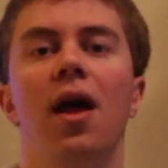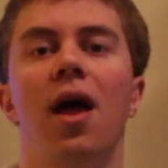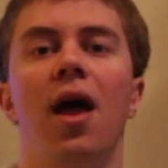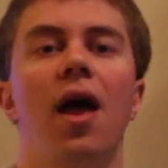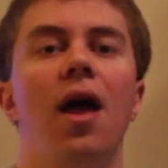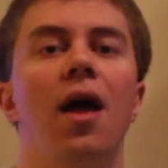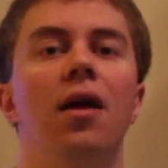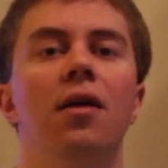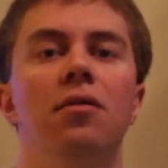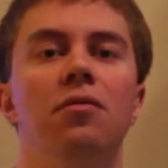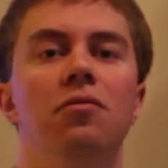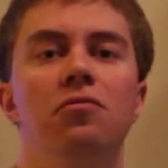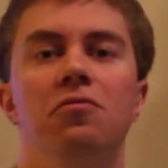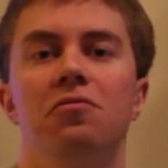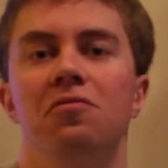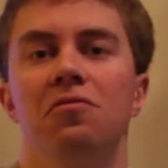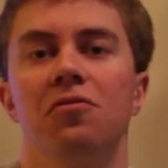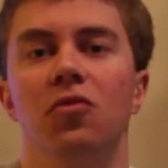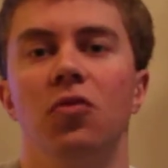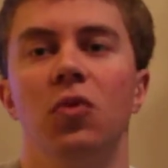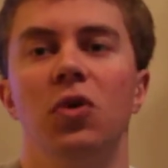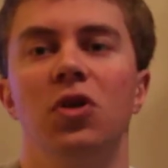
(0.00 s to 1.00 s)
And
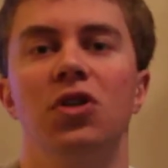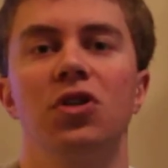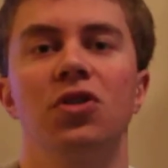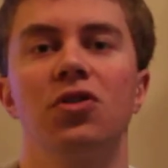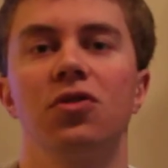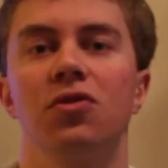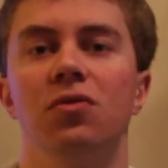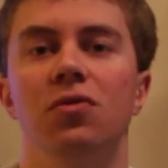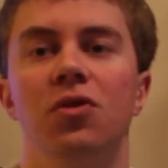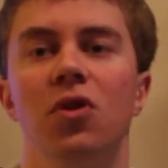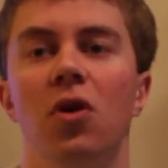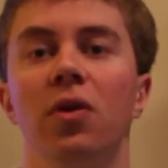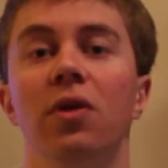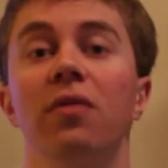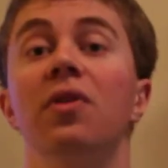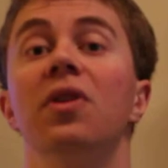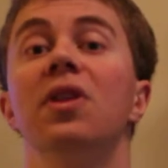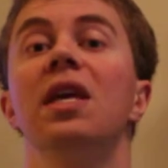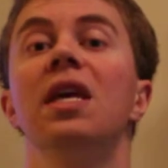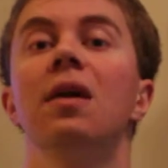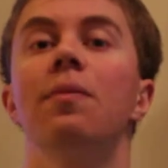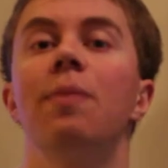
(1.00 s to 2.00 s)
we just don't
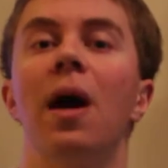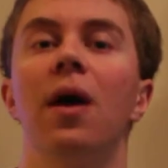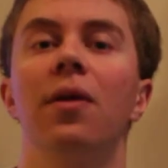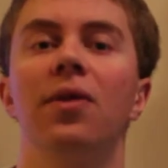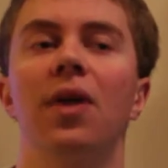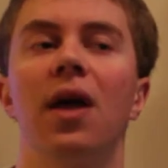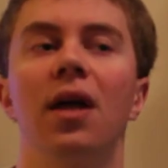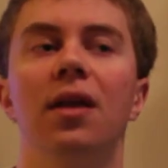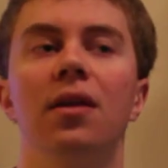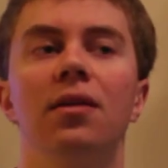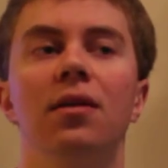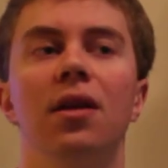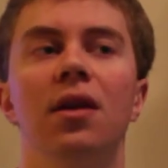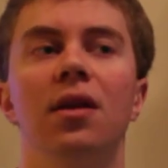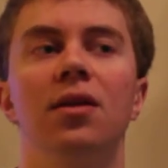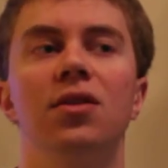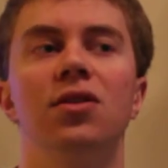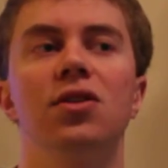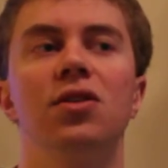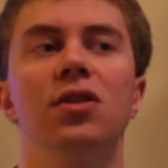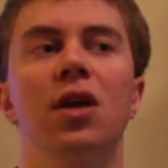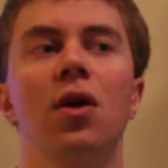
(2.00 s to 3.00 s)
even think about that. And
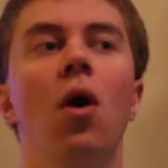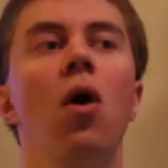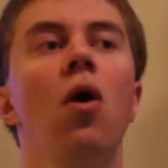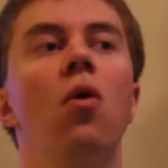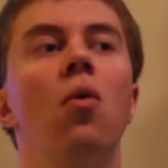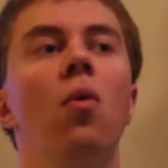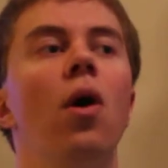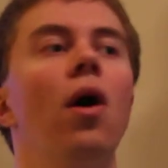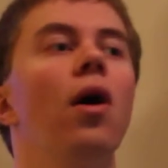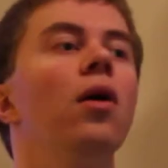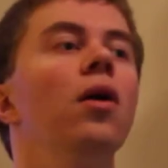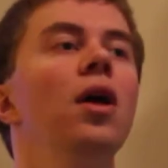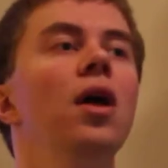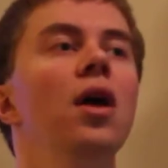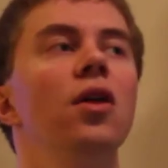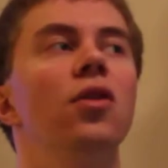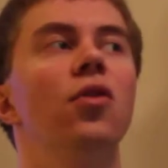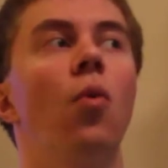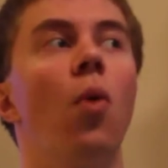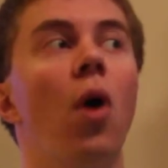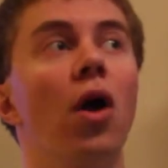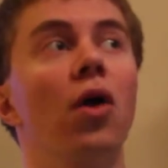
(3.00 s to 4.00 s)
it's just like, oh, well,
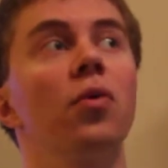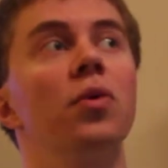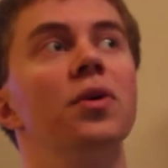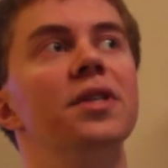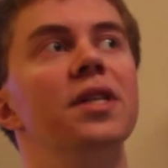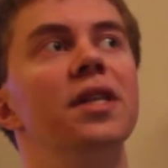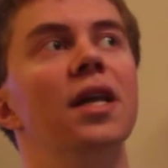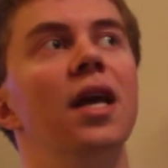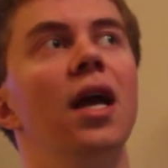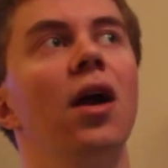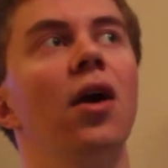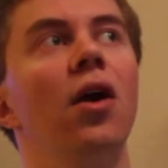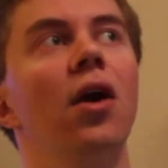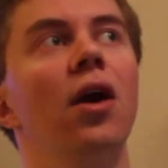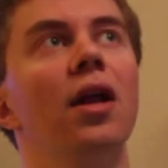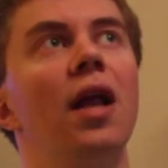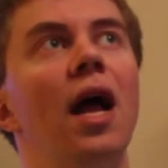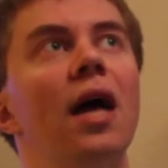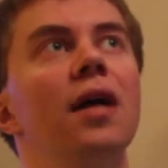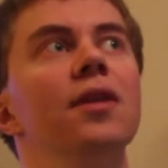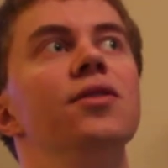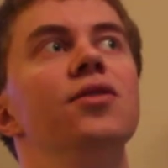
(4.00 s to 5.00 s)
the water was in the air,
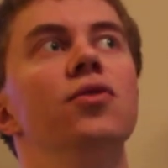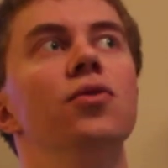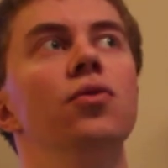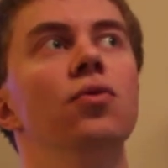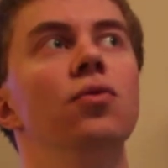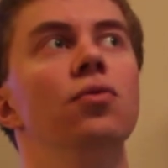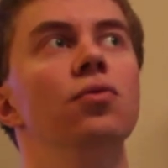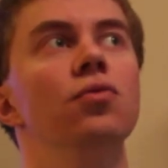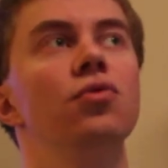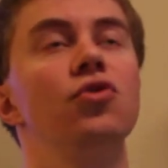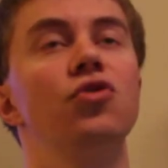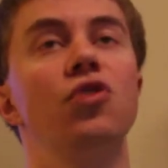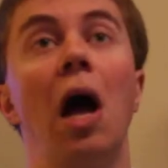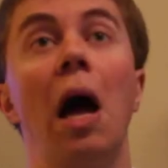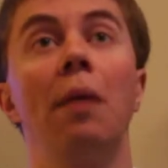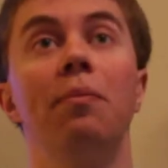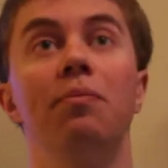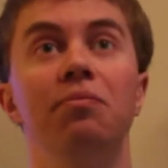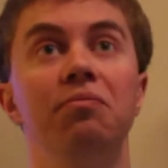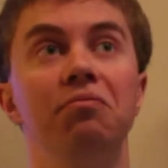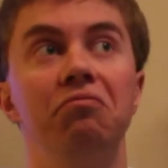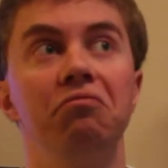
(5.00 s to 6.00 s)
it has to
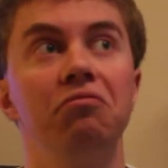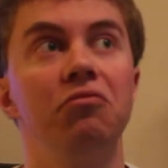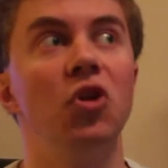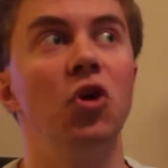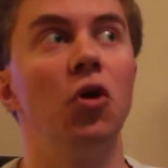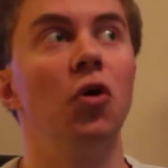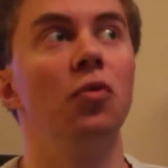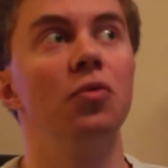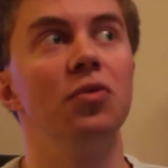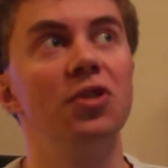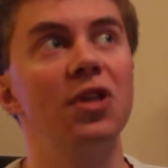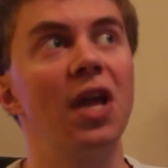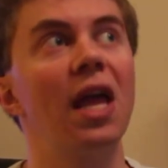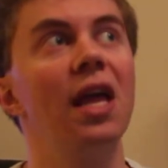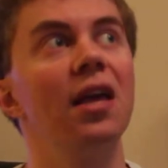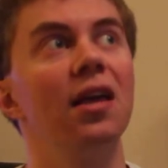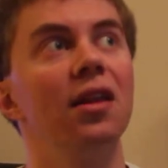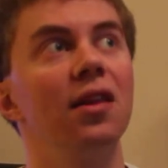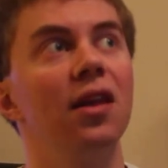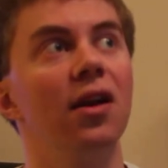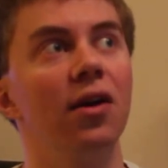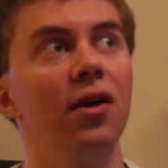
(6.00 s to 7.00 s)
stop, staying
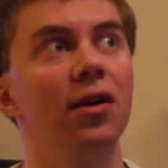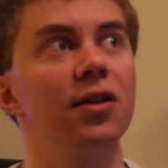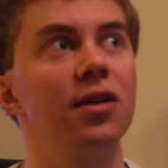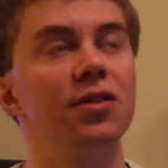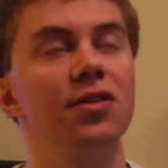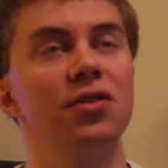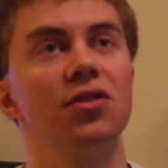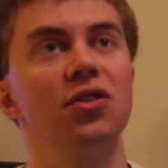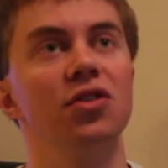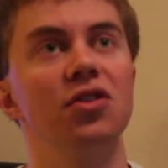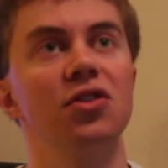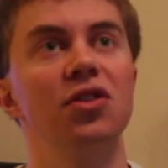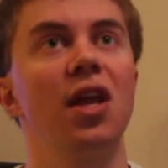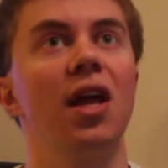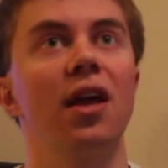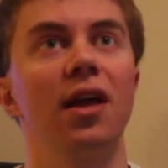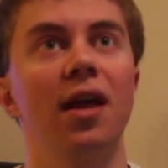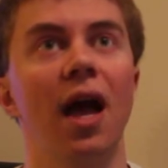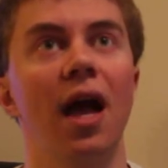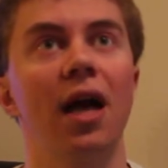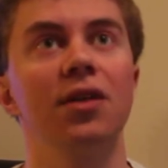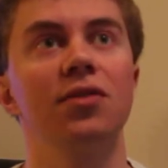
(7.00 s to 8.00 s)
in the air. It doesn't just stay
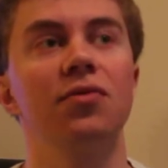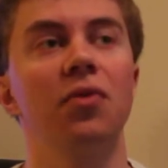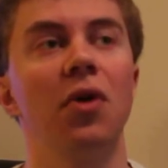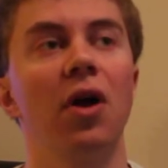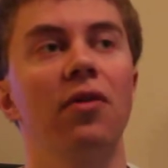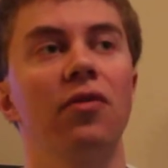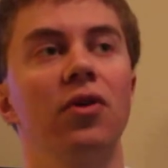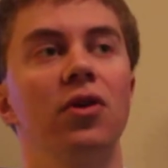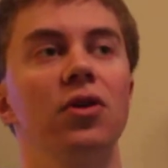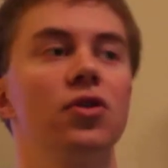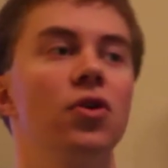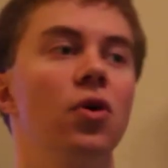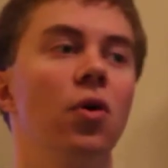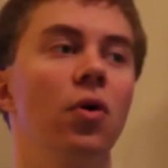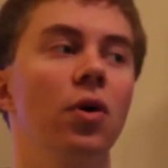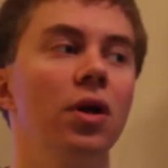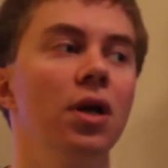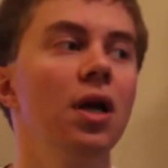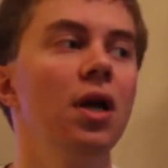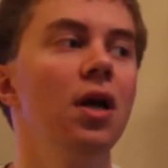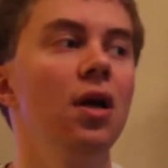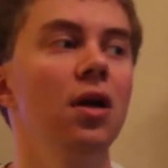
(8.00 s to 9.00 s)
a gas forever, so
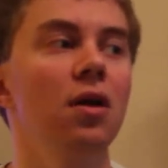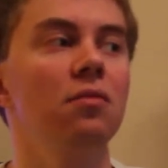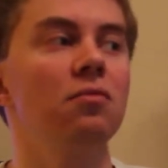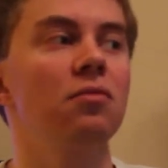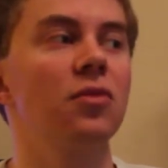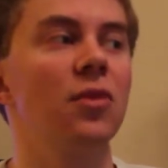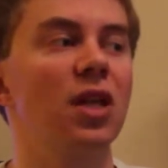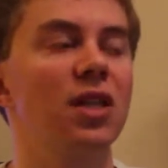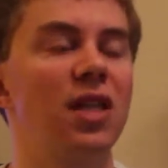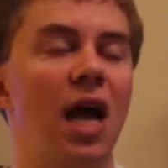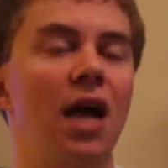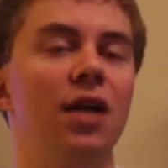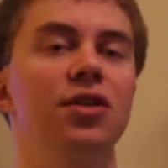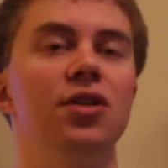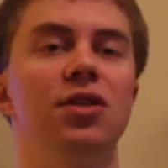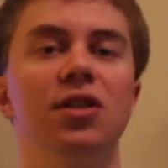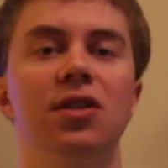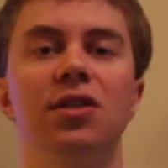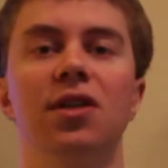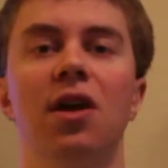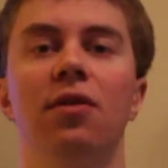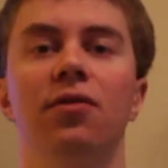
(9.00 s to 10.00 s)
it
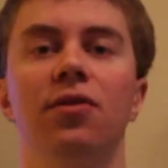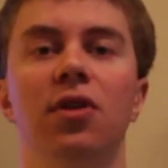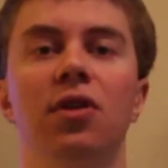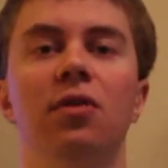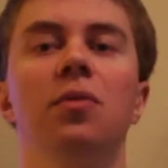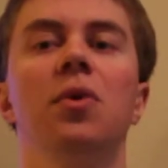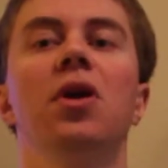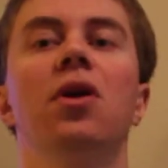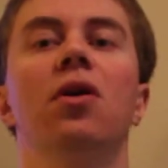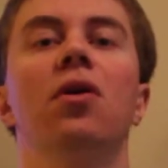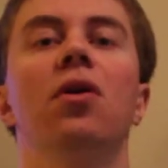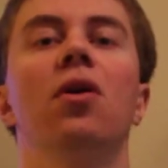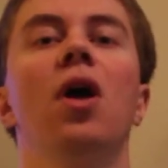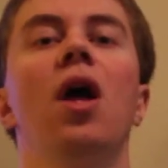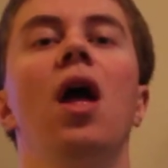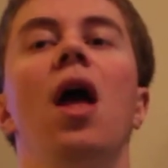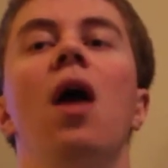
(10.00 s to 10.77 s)
attaches itself to the mirror.